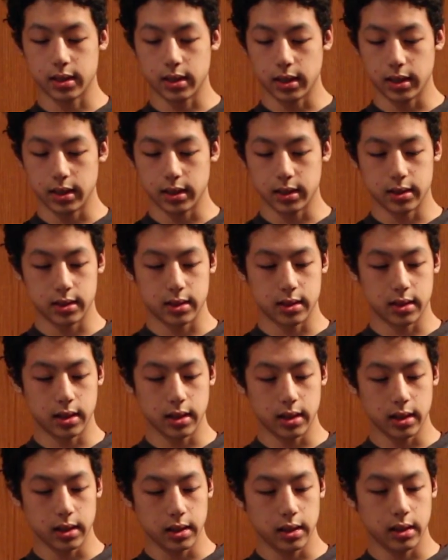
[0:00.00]
is
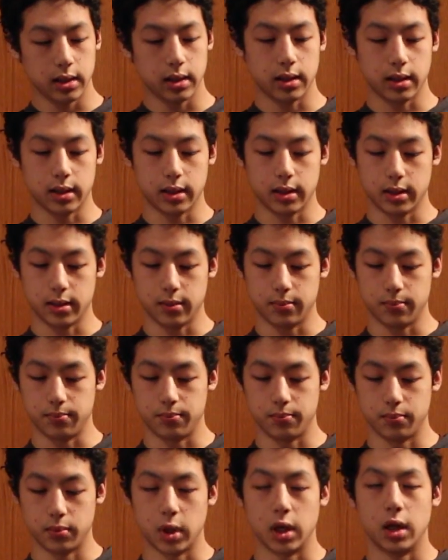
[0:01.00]
the
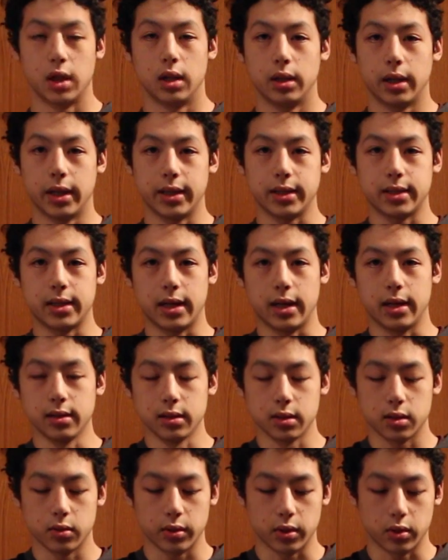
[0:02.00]
light
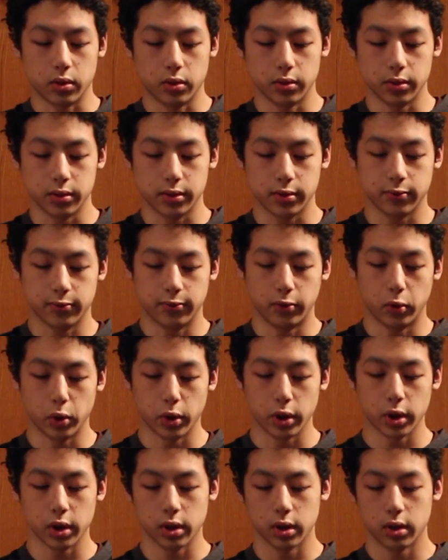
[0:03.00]
stand. So it holds
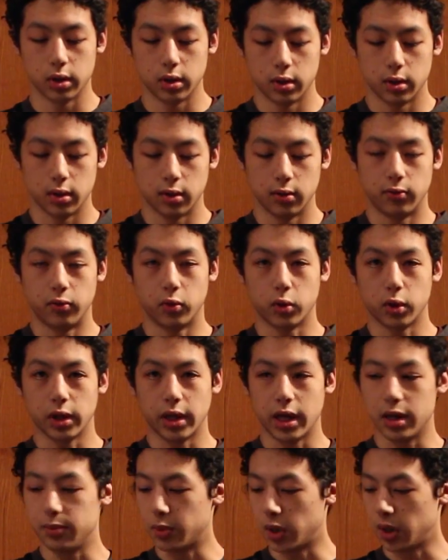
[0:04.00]
four
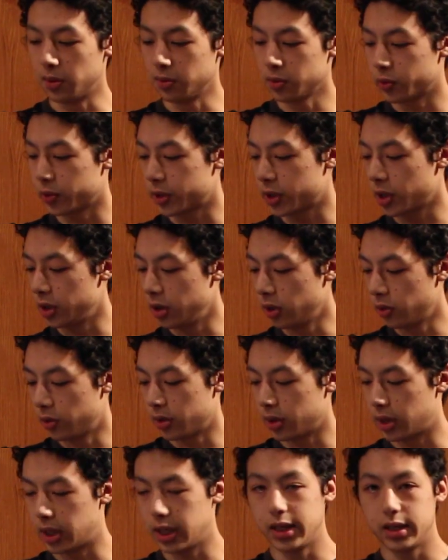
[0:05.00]
light bulbs, which I know
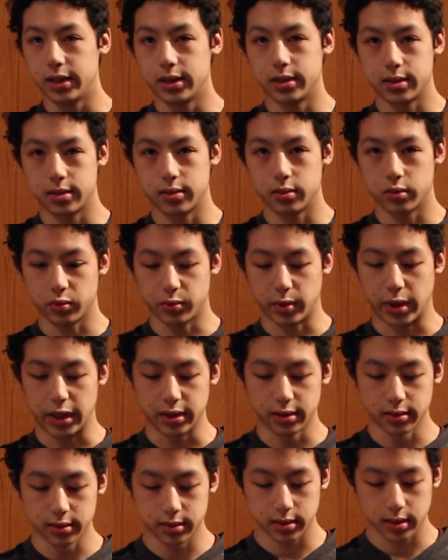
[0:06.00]
are these
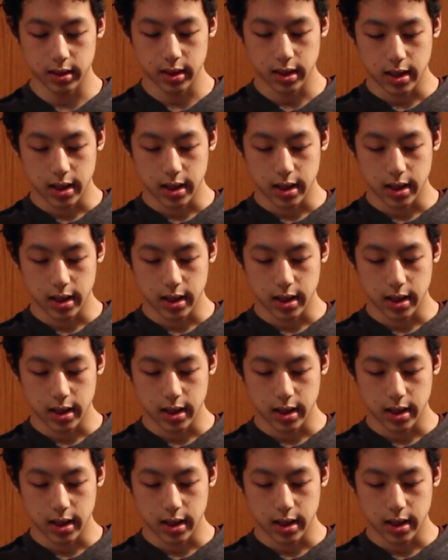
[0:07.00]
ones,